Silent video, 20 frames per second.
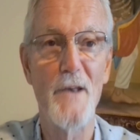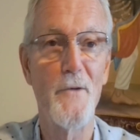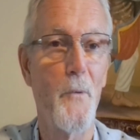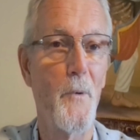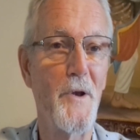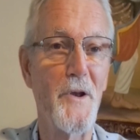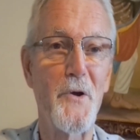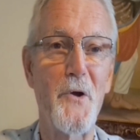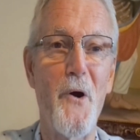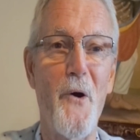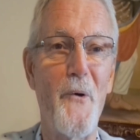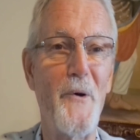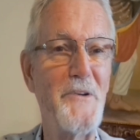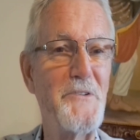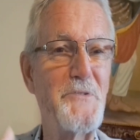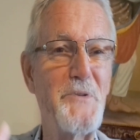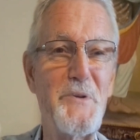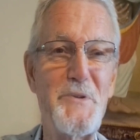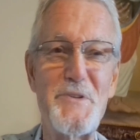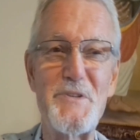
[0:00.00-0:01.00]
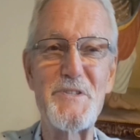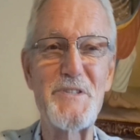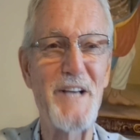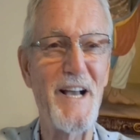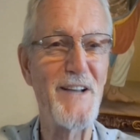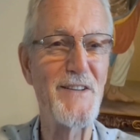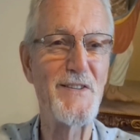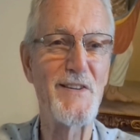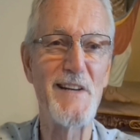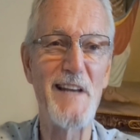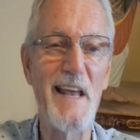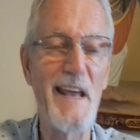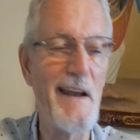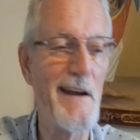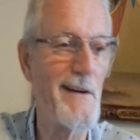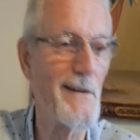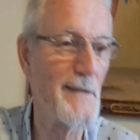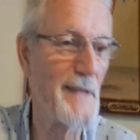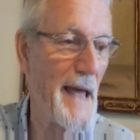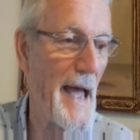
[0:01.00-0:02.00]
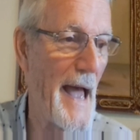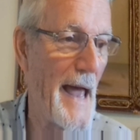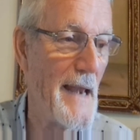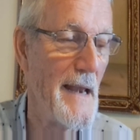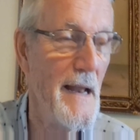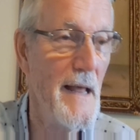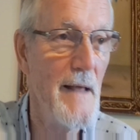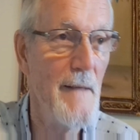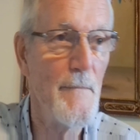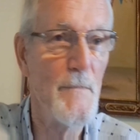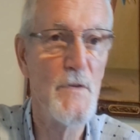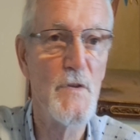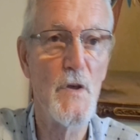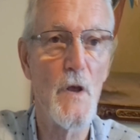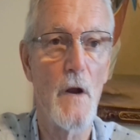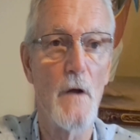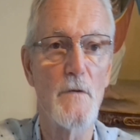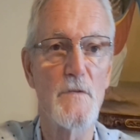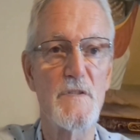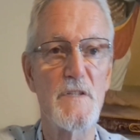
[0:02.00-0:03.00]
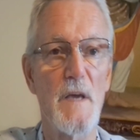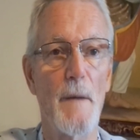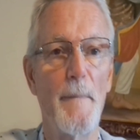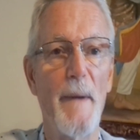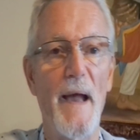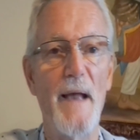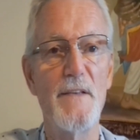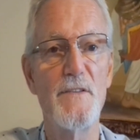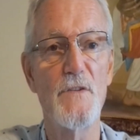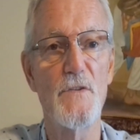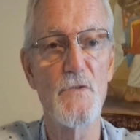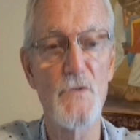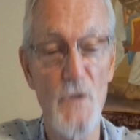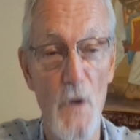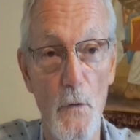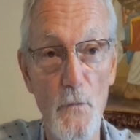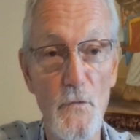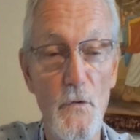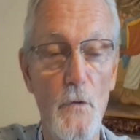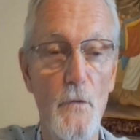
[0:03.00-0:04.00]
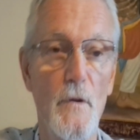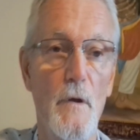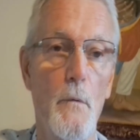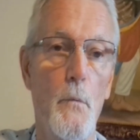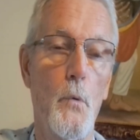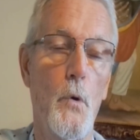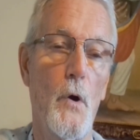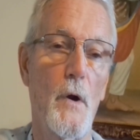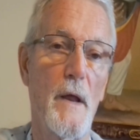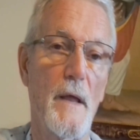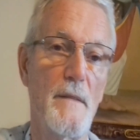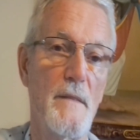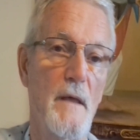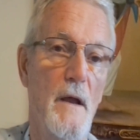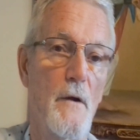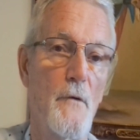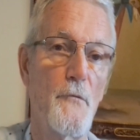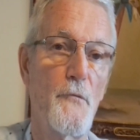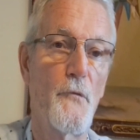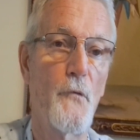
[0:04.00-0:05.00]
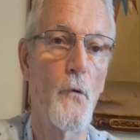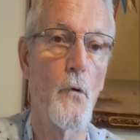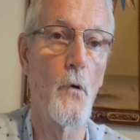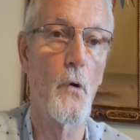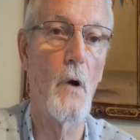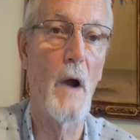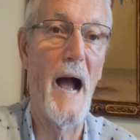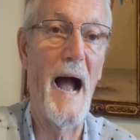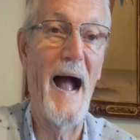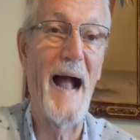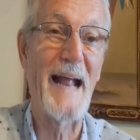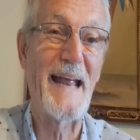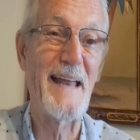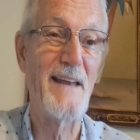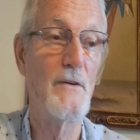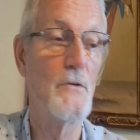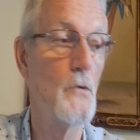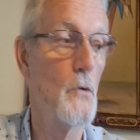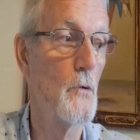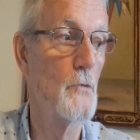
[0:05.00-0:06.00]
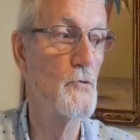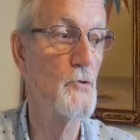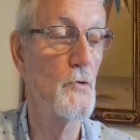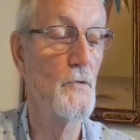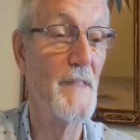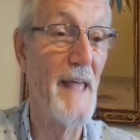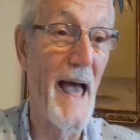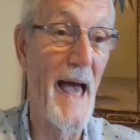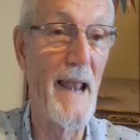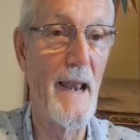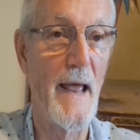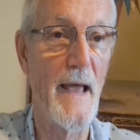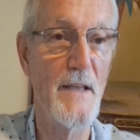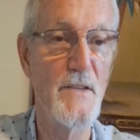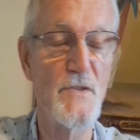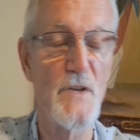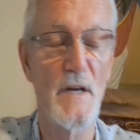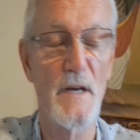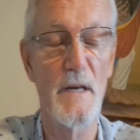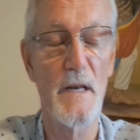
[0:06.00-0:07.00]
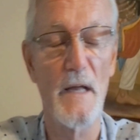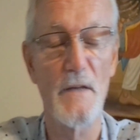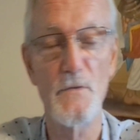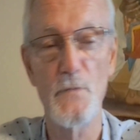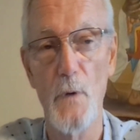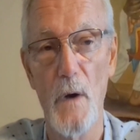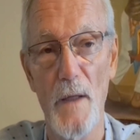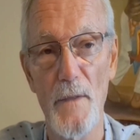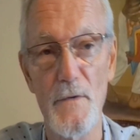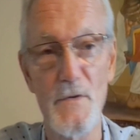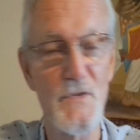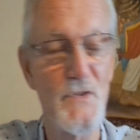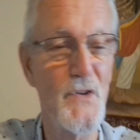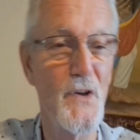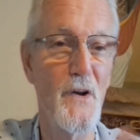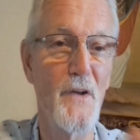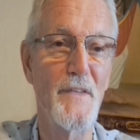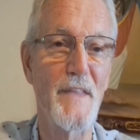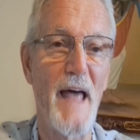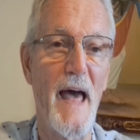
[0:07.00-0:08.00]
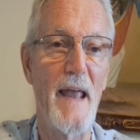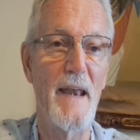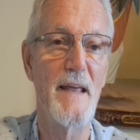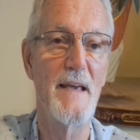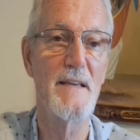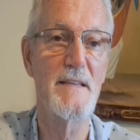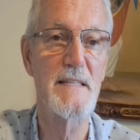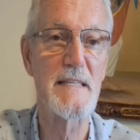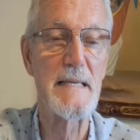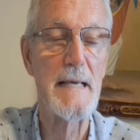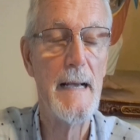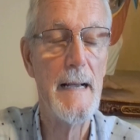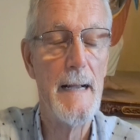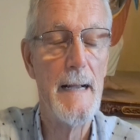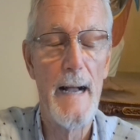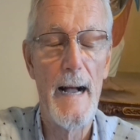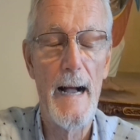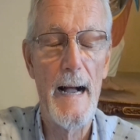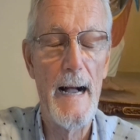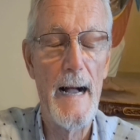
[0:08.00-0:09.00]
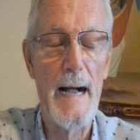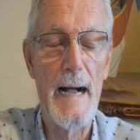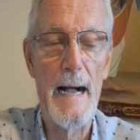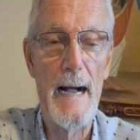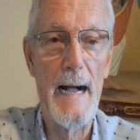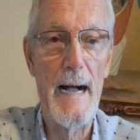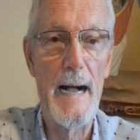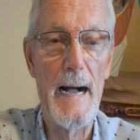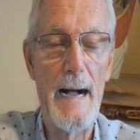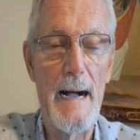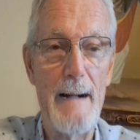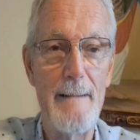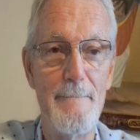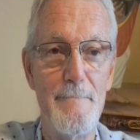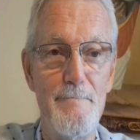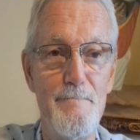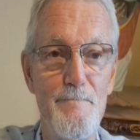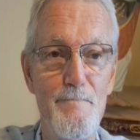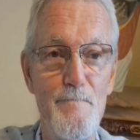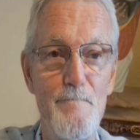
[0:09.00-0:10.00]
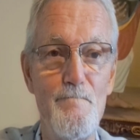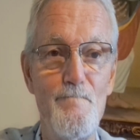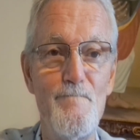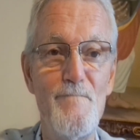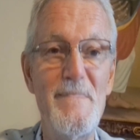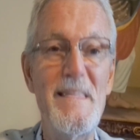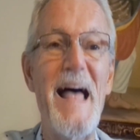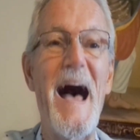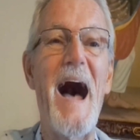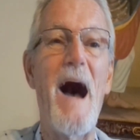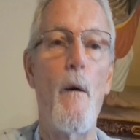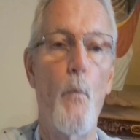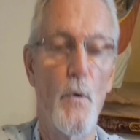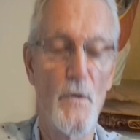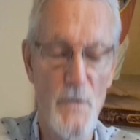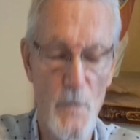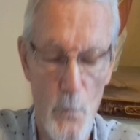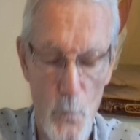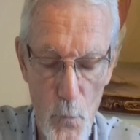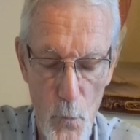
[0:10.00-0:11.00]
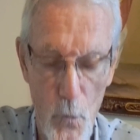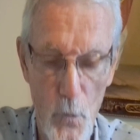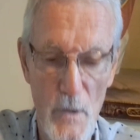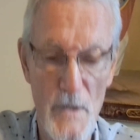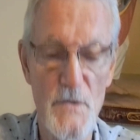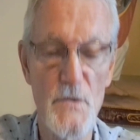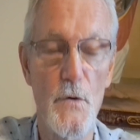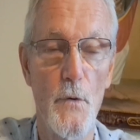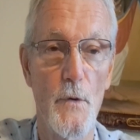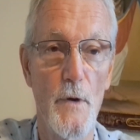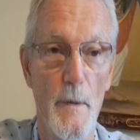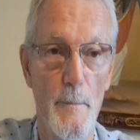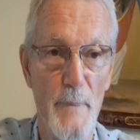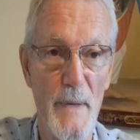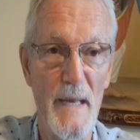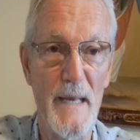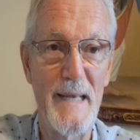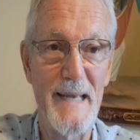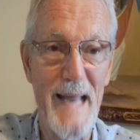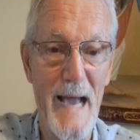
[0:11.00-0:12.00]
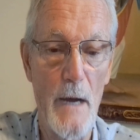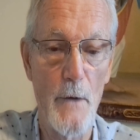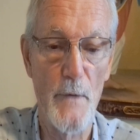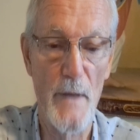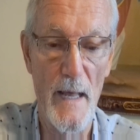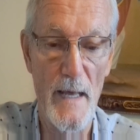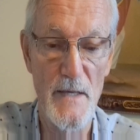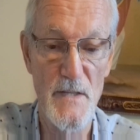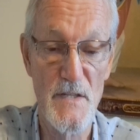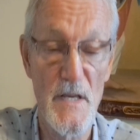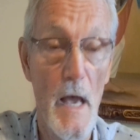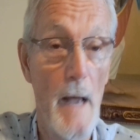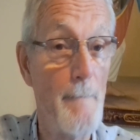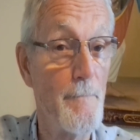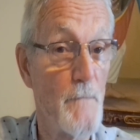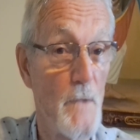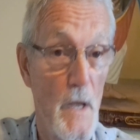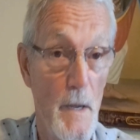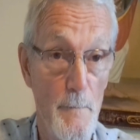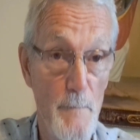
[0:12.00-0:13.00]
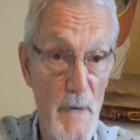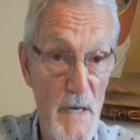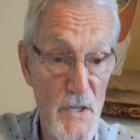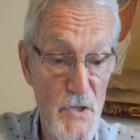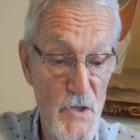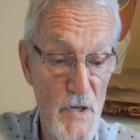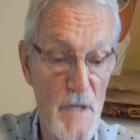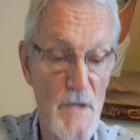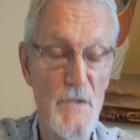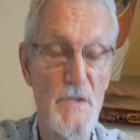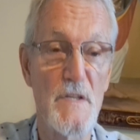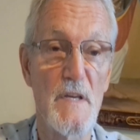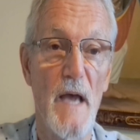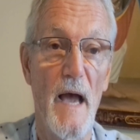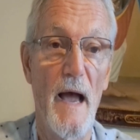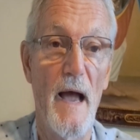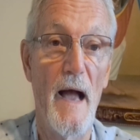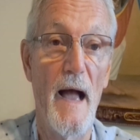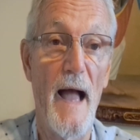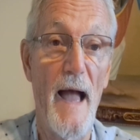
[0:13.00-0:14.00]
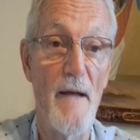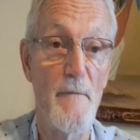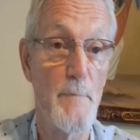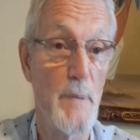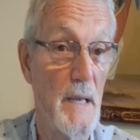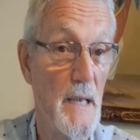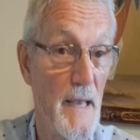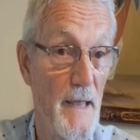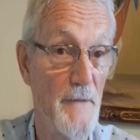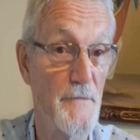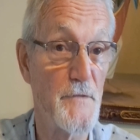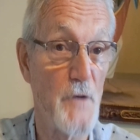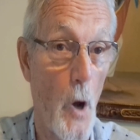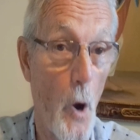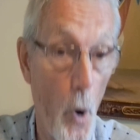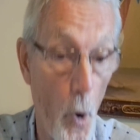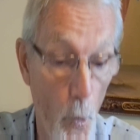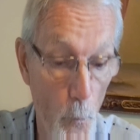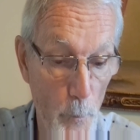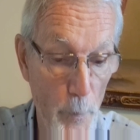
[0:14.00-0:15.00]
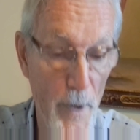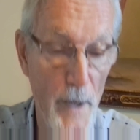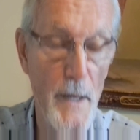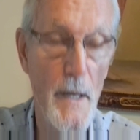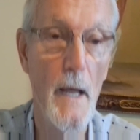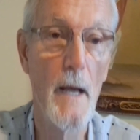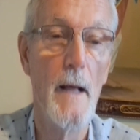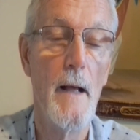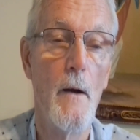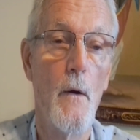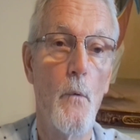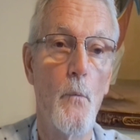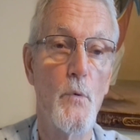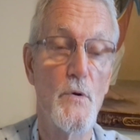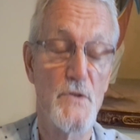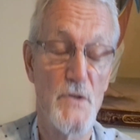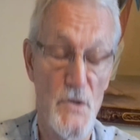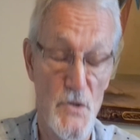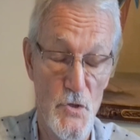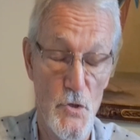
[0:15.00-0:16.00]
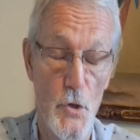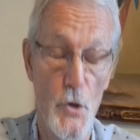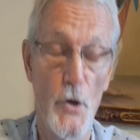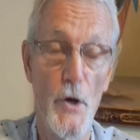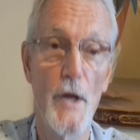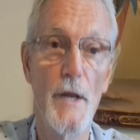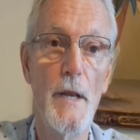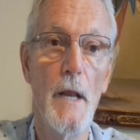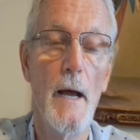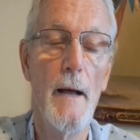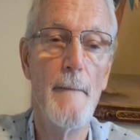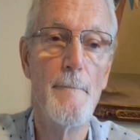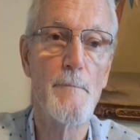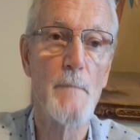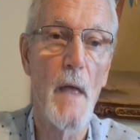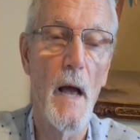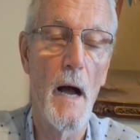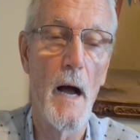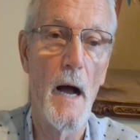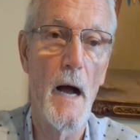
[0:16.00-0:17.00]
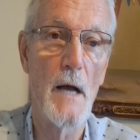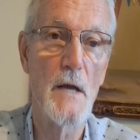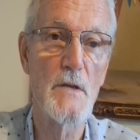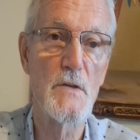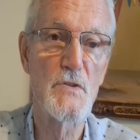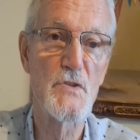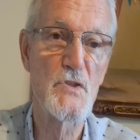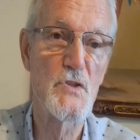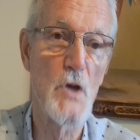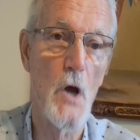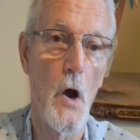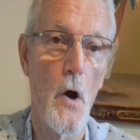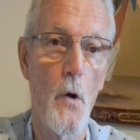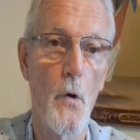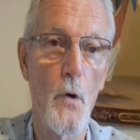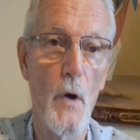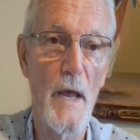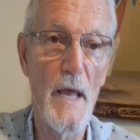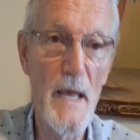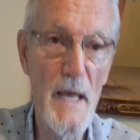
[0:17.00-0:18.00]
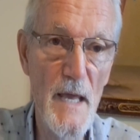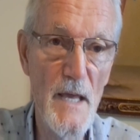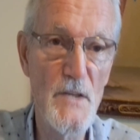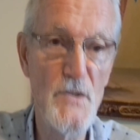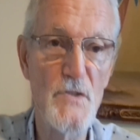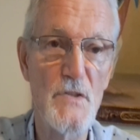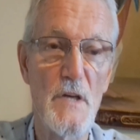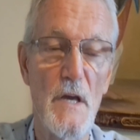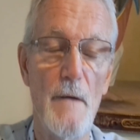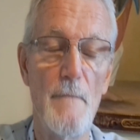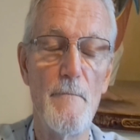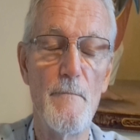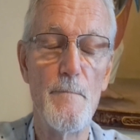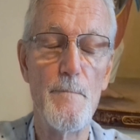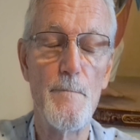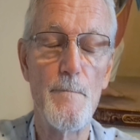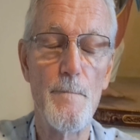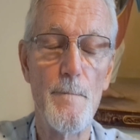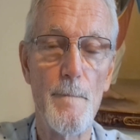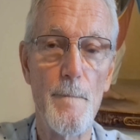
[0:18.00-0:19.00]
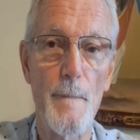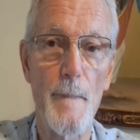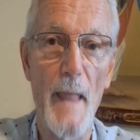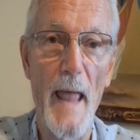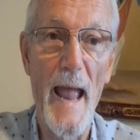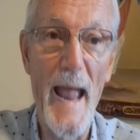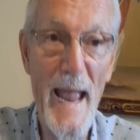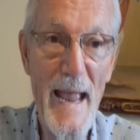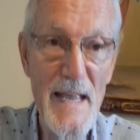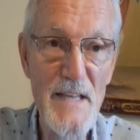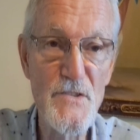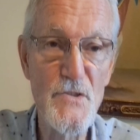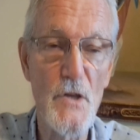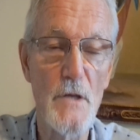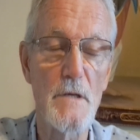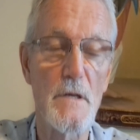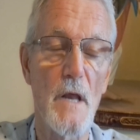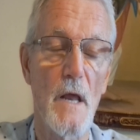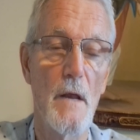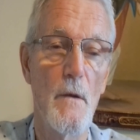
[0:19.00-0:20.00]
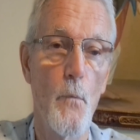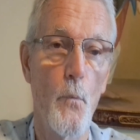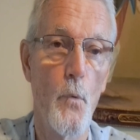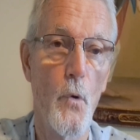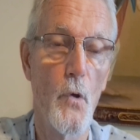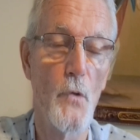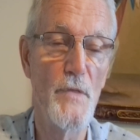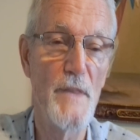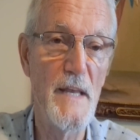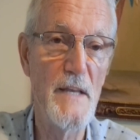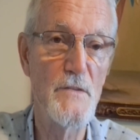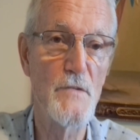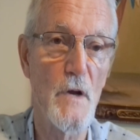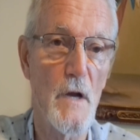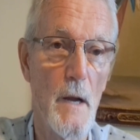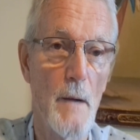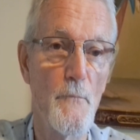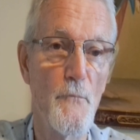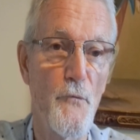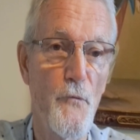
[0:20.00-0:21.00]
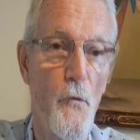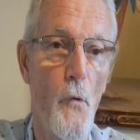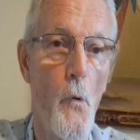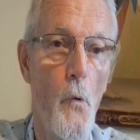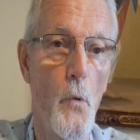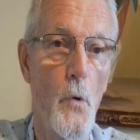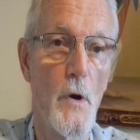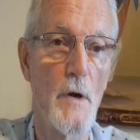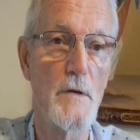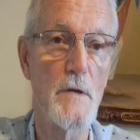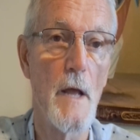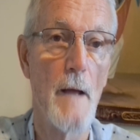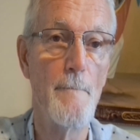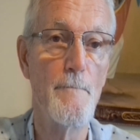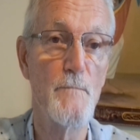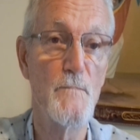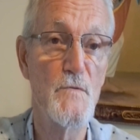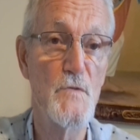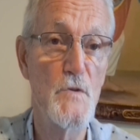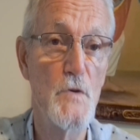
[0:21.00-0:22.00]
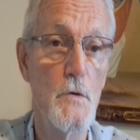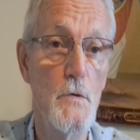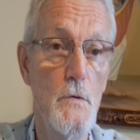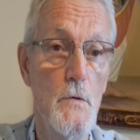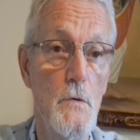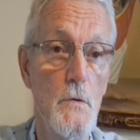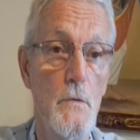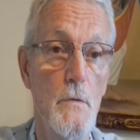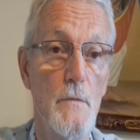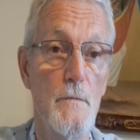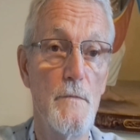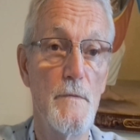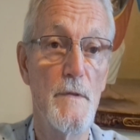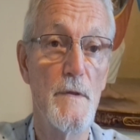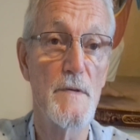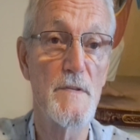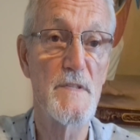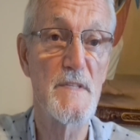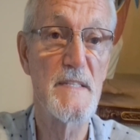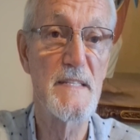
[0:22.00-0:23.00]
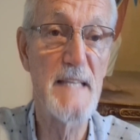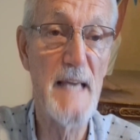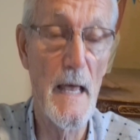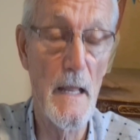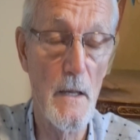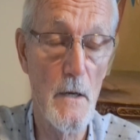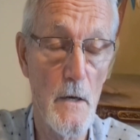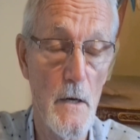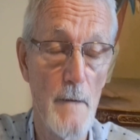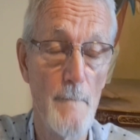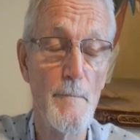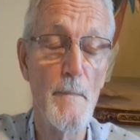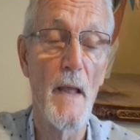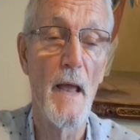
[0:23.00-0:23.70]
don't want to go into a discussion here that some agents don't do the work and therefore I can do it to that agent and not to others. That is not what the rule is going to be nowadays. Commissions have been left open, which is good. So each agent will need to come forward to the seller